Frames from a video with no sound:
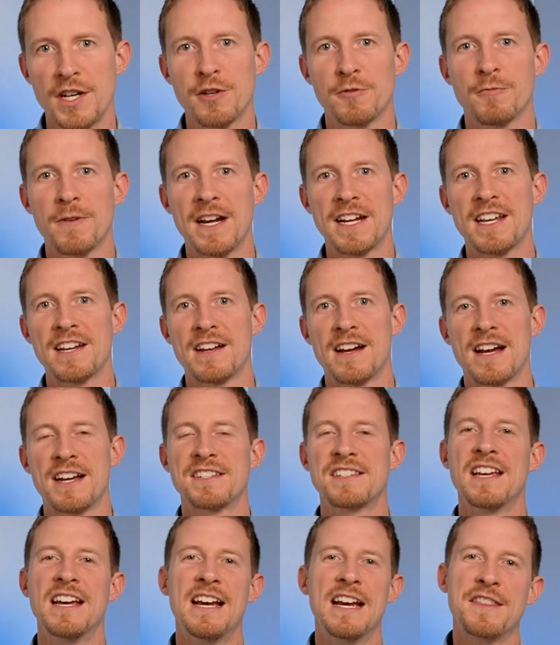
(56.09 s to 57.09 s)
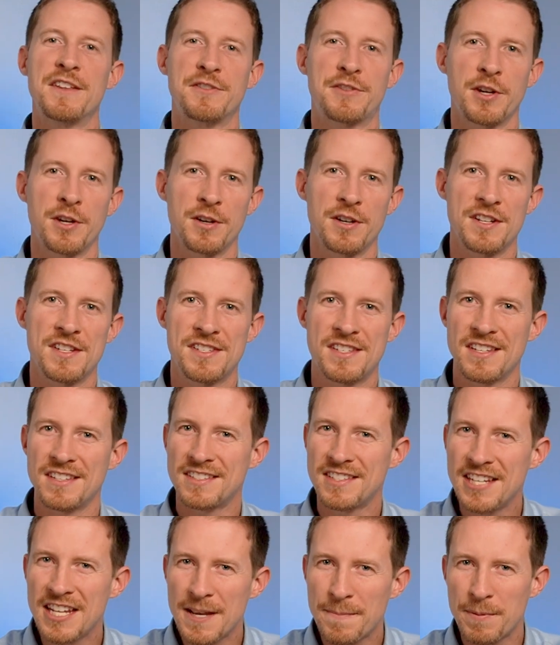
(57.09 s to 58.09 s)
need to recognize that there is
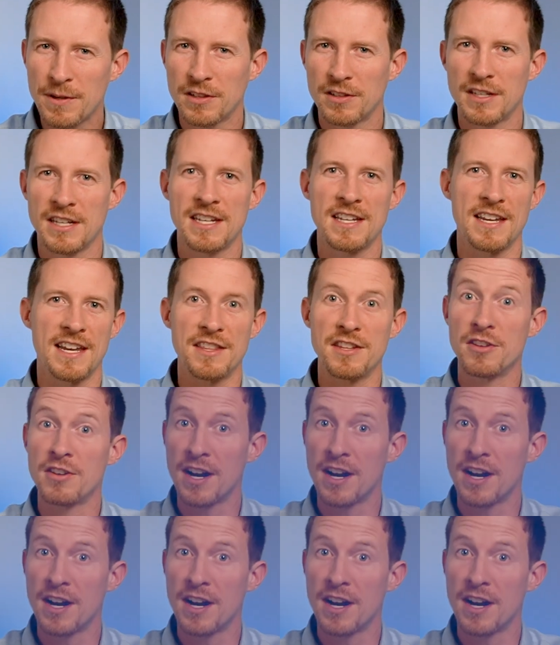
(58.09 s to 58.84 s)
typically in the